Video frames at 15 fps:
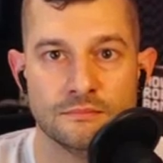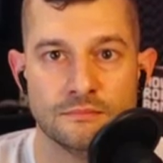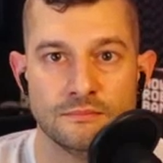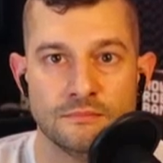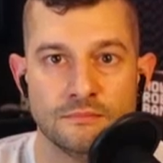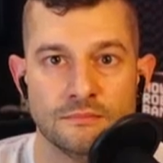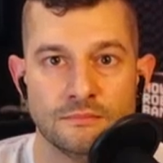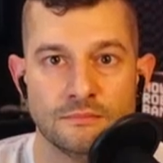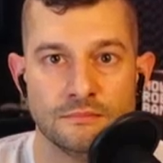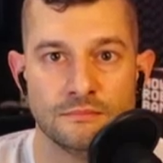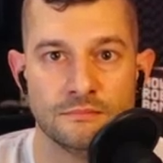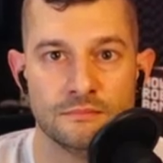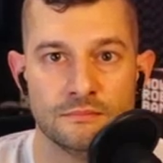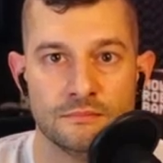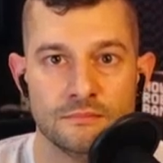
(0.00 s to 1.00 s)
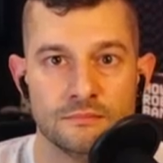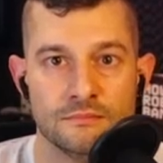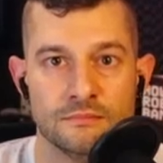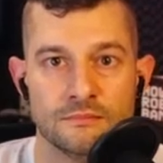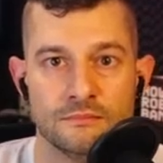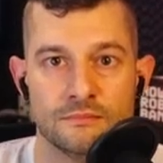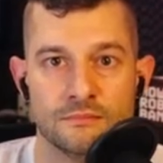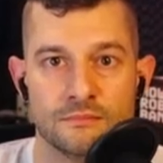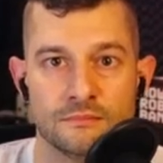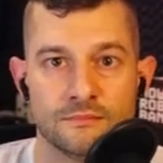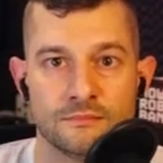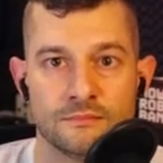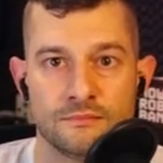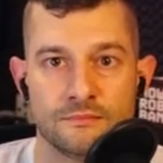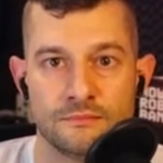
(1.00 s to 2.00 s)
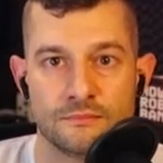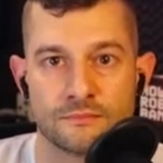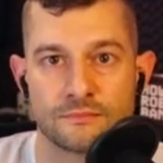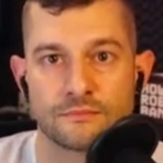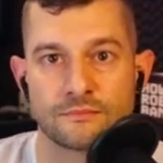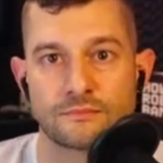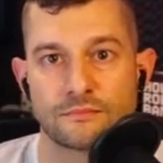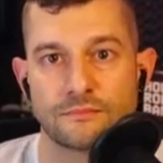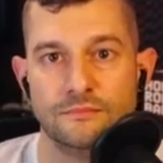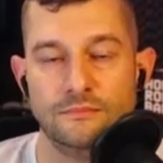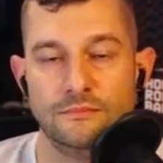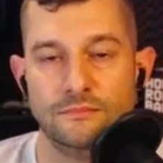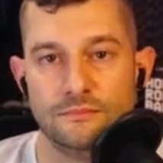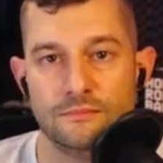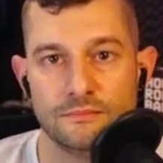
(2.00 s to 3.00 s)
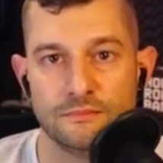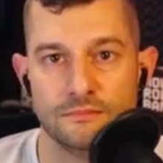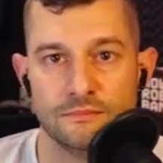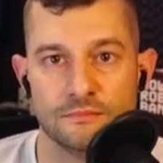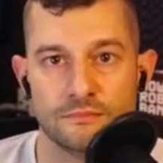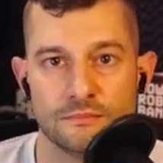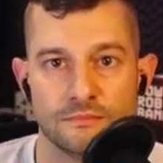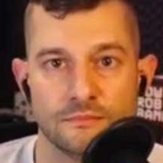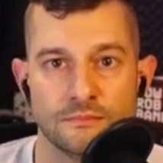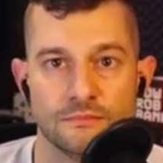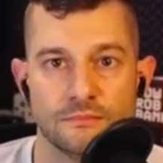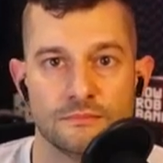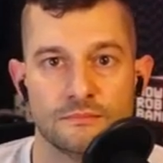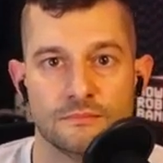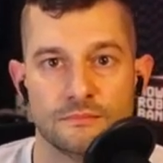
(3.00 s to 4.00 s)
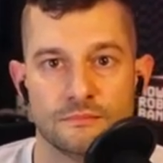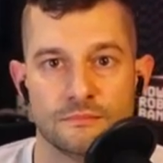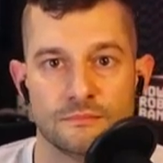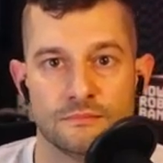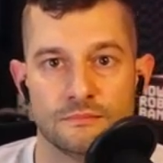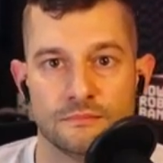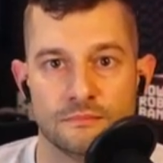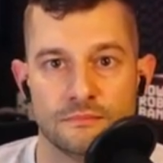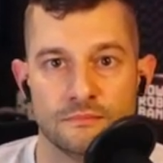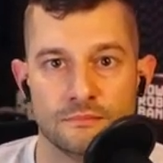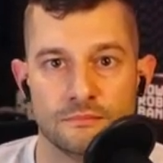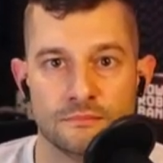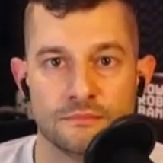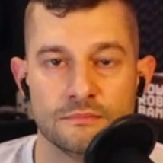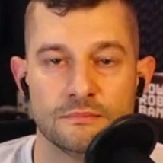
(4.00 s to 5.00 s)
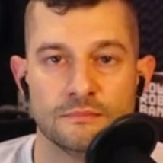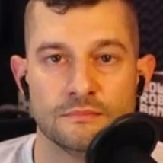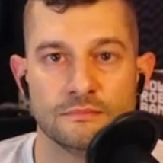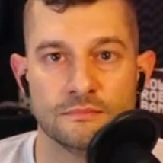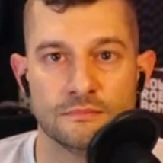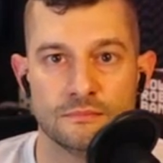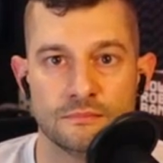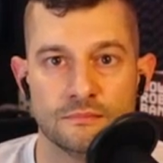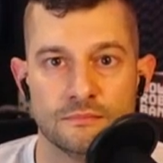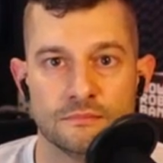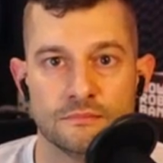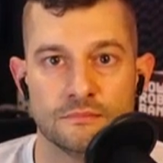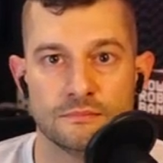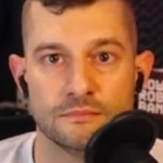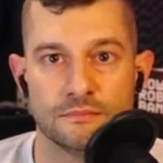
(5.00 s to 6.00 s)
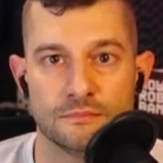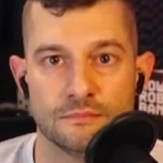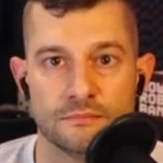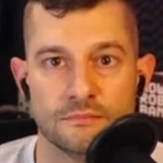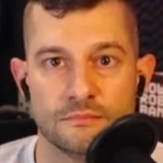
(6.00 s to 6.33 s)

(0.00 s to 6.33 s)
The person shown says nothing.